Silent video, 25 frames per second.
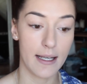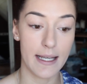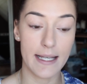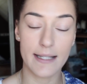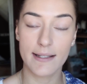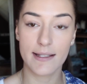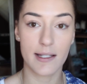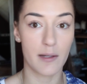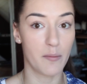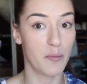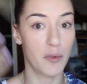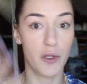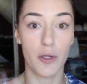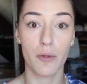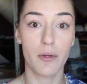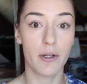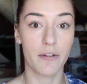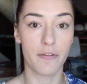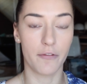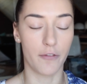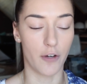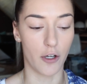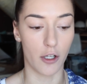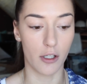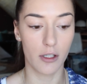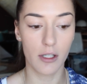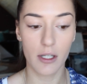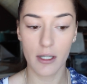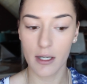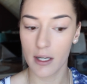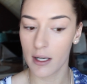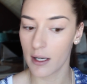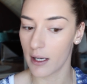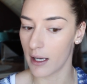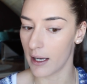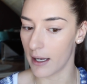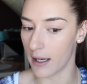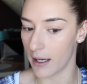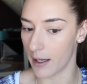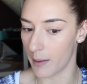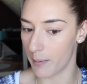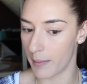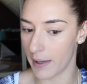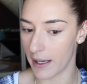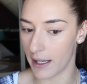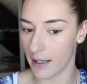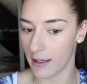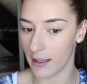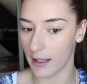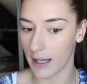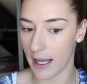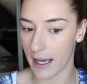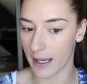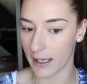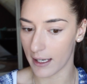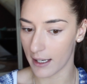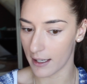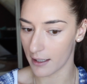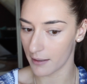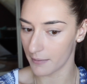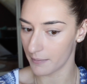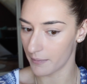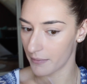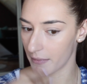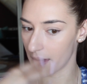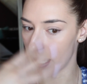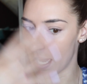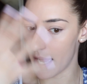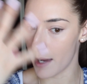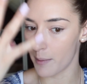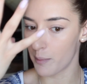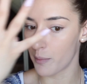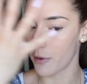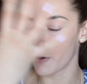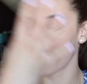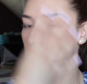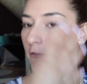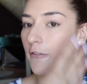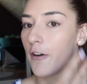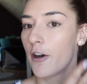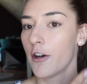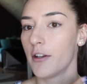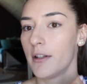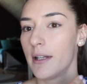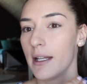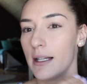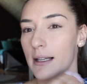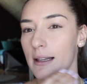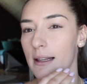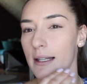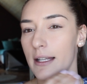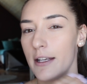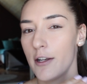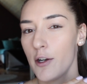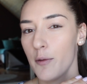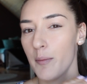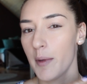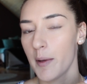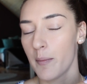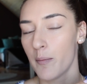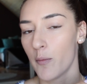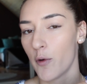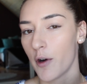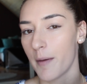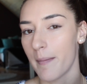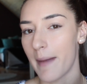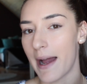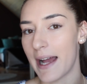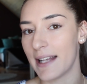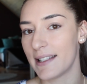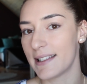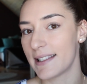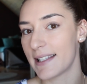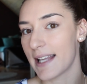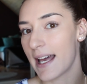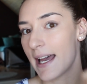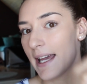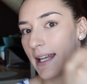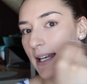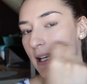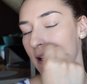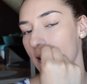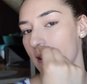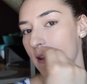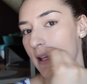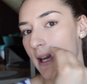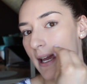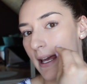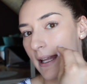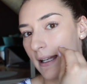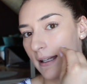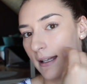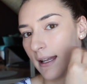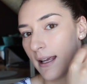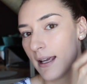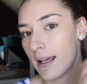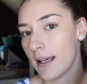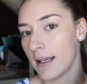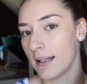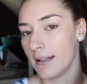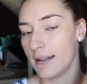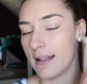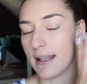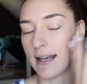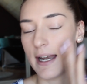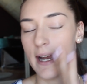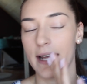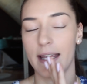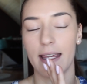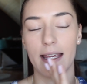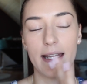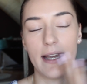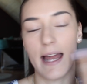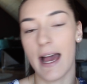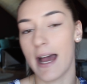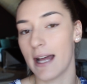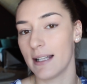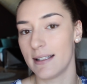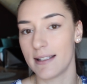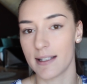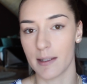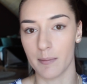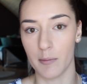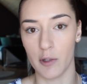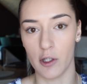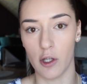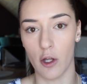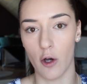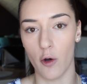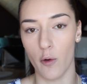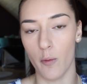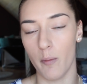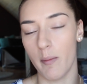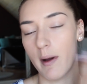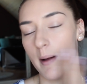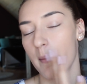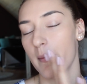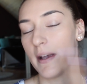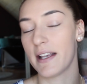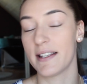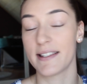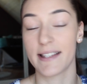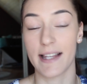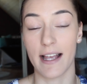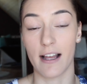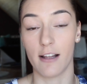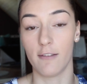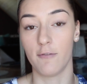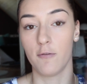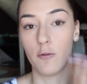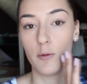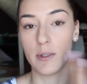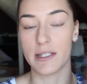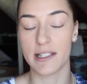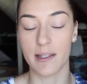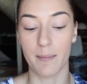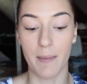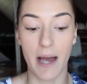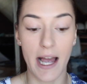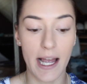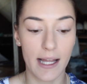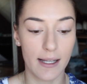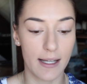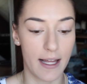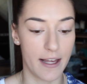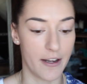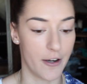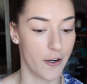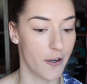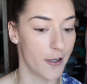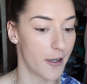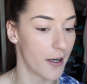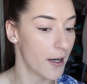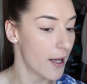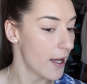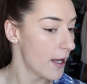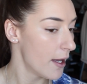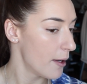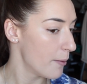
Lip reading: It's beautiful, but like I prefer the little bit more matte side, and then that I can add some glow by myself with some highlighter.